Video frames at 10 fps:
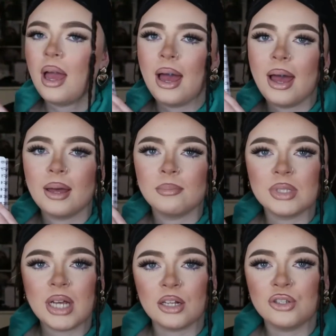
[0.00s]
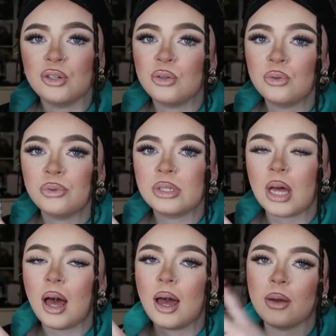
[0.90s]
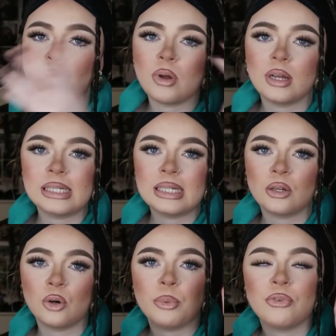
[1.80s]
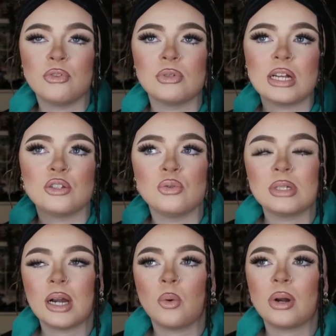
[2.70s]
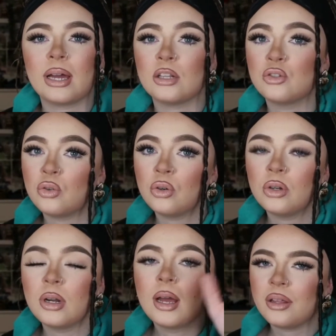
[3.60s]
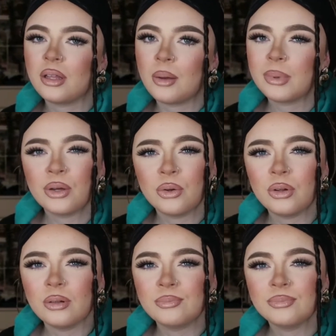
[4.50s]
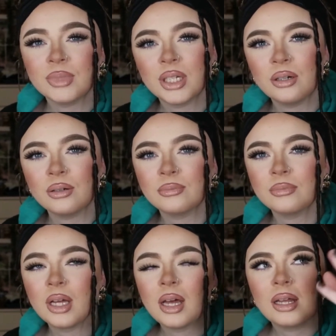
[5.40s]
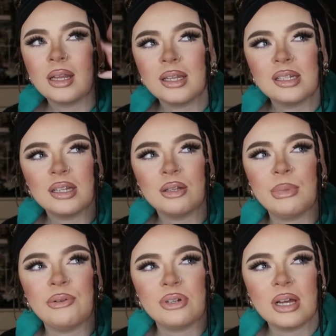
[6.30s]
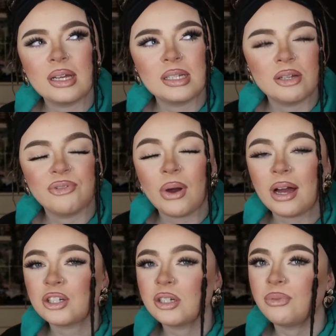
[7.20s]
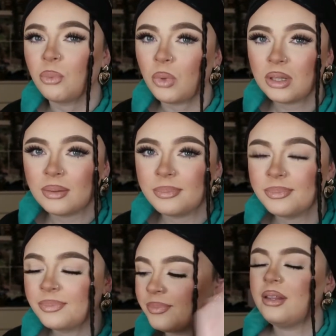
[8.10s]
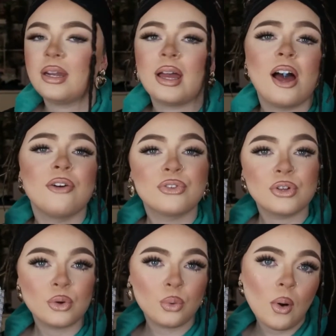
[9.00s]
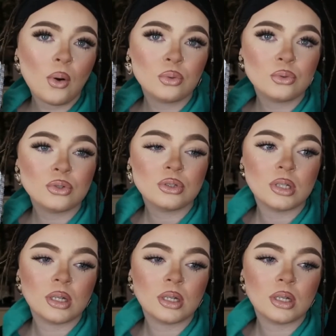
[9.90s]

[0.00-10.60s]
Tattoos, I want to stick up a few tattoos that I want to get done. I thought that would be cool, you know, then you see them every day and see if you actually even want them. And then I have quotes.